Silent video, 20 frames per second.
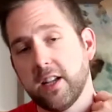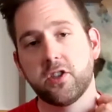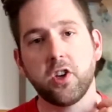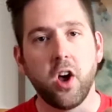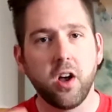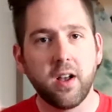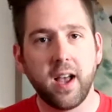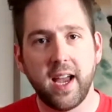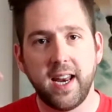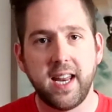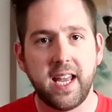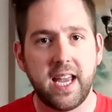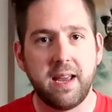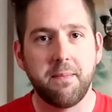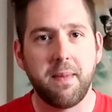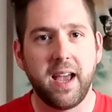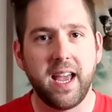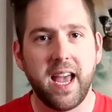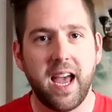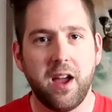It's all kind of in
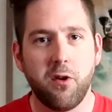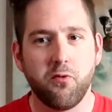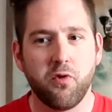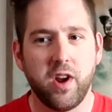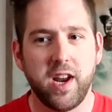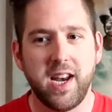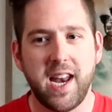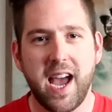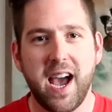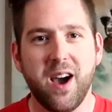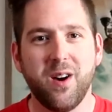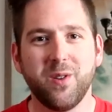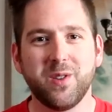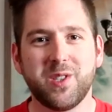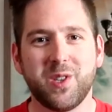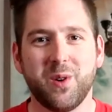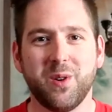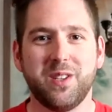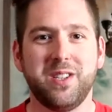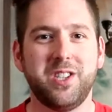my head right now,
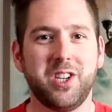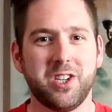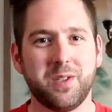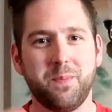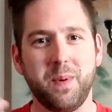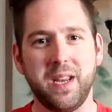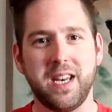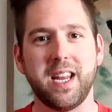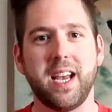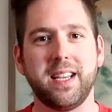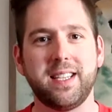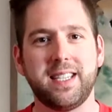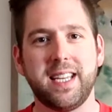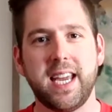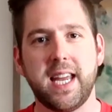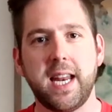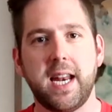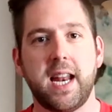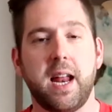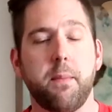so it'd just be nice to
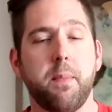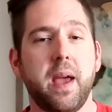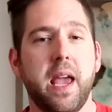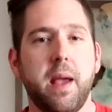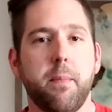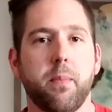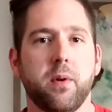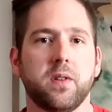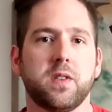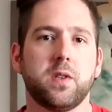get it on paper.